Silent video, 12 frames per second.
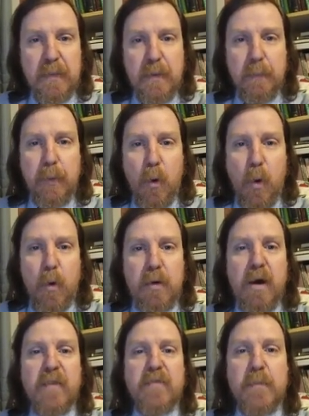Board
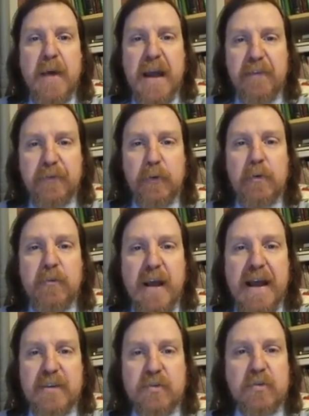of the Bank for
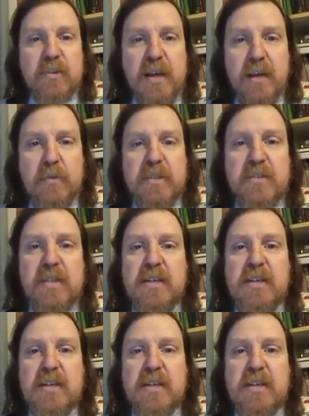International Settlements,